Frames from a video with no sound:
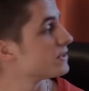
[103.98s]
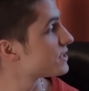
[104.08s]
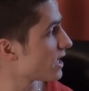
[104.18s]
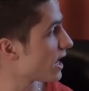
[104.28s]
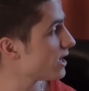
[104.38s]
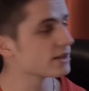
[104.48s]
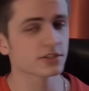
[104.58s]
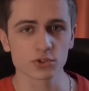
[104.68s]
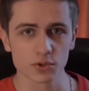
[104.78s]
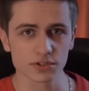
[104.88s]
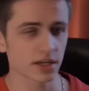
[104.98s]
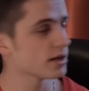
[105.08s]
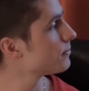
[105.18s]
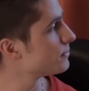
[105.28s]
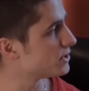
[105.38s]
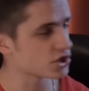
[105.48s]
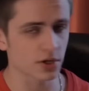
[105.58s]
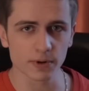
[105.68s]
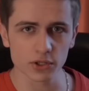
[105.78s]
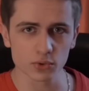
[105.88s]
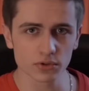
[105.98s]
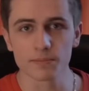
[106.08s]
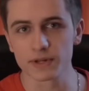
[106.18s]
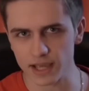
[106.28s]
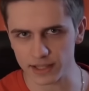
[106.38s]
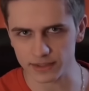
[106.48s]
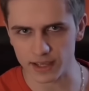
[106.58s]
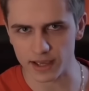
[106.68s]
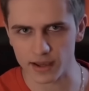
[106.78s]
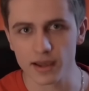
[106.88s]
When I started my channel, I spent at least 40